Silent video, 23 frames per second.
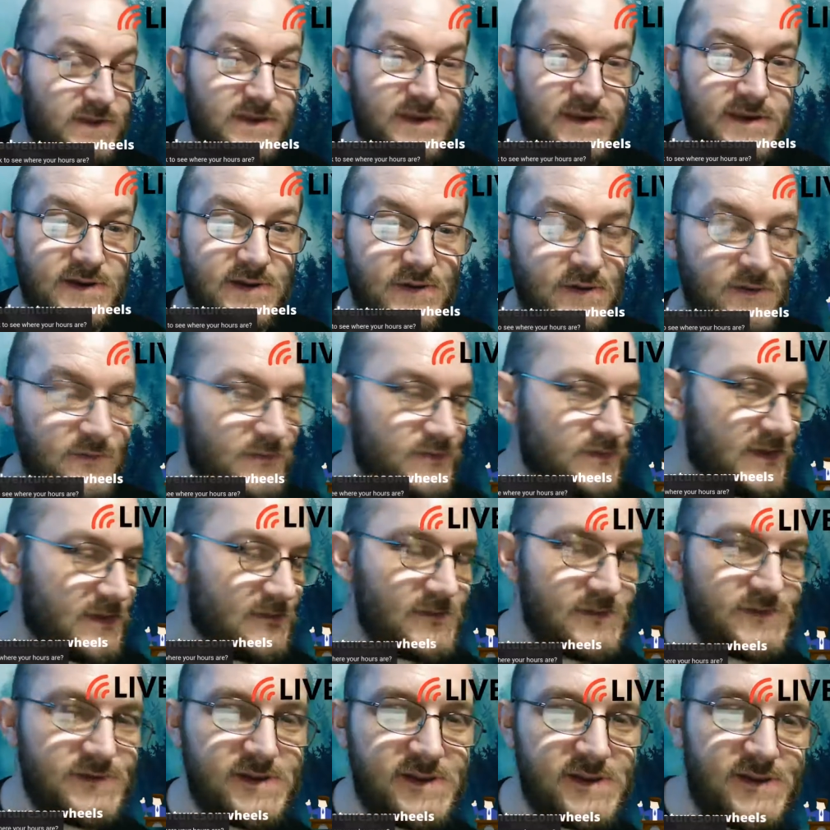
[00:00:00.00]
Keto Homestead
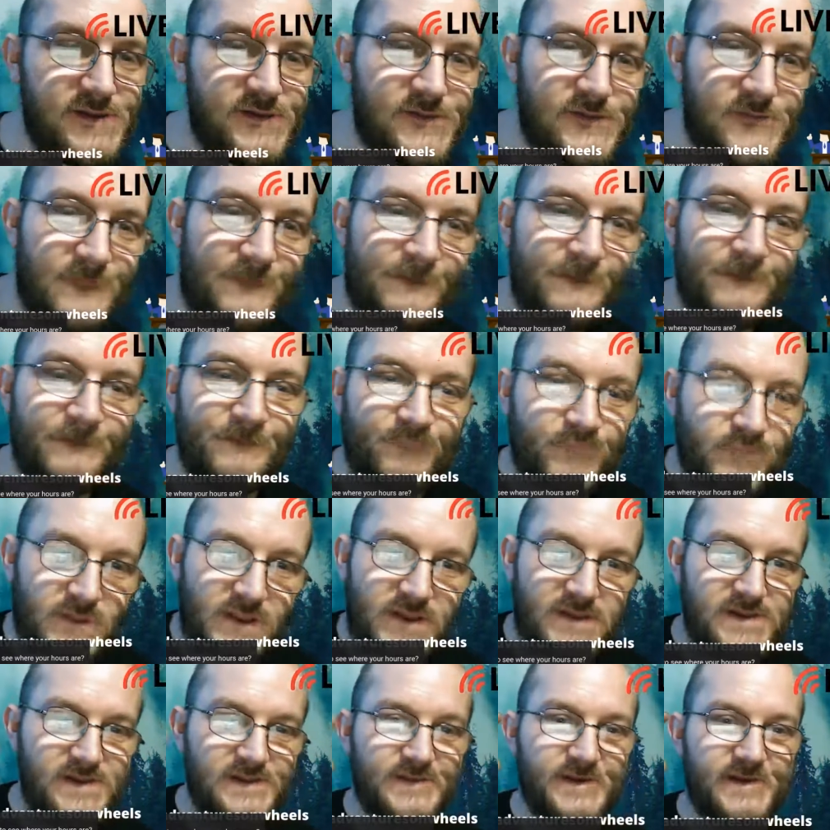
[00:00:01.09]
with Jess,
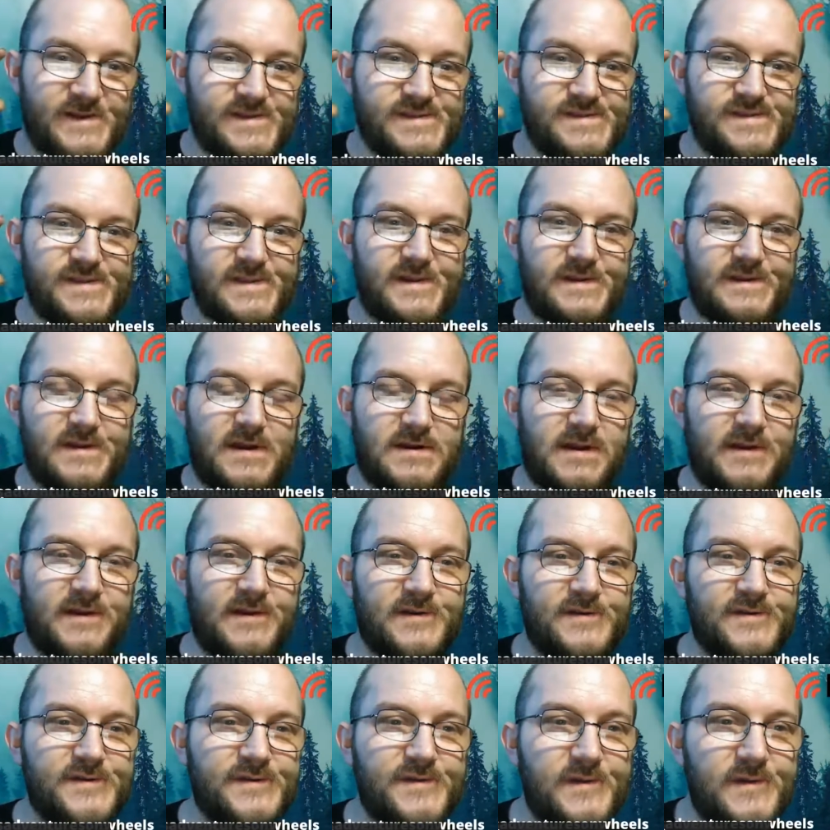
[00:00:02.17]
is on
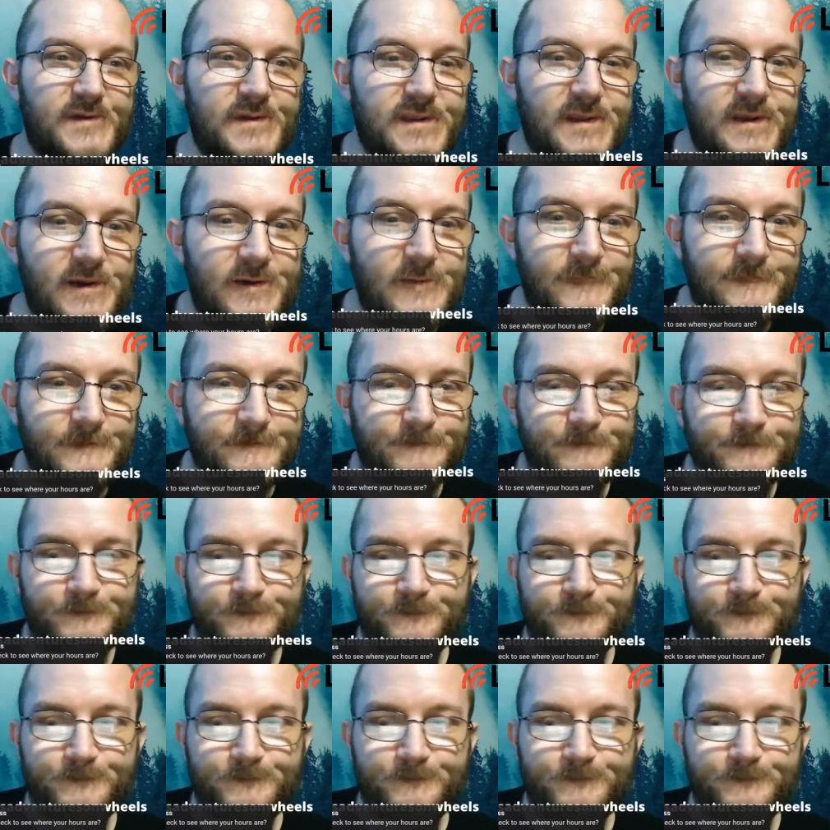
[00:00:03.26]
your studio.